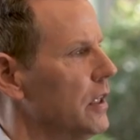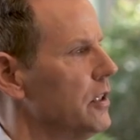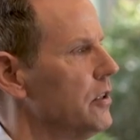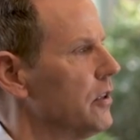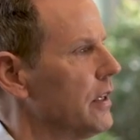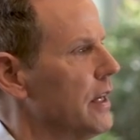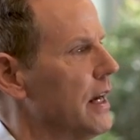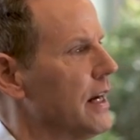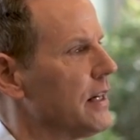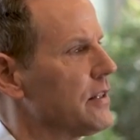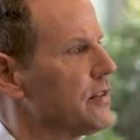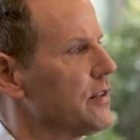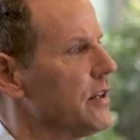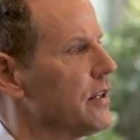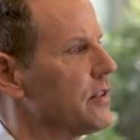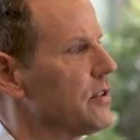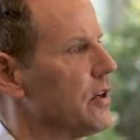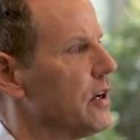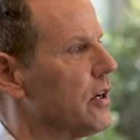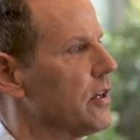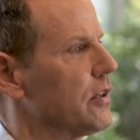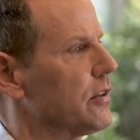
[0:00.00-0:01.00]
And you can
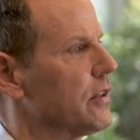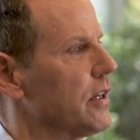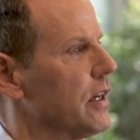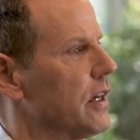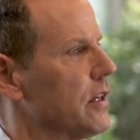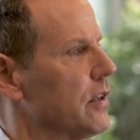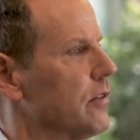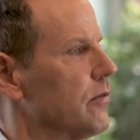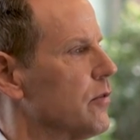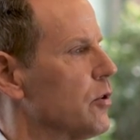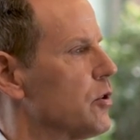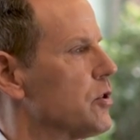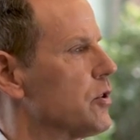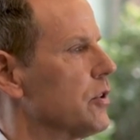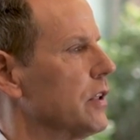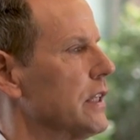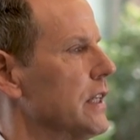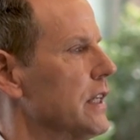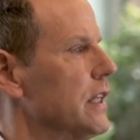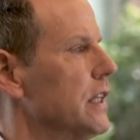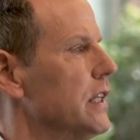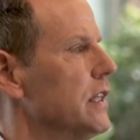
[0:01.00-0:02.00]
access AutoCAD on
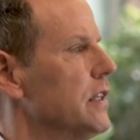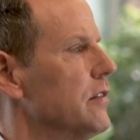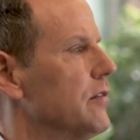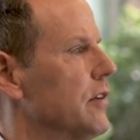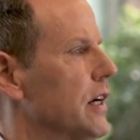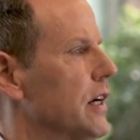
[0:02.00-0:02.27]
virtually any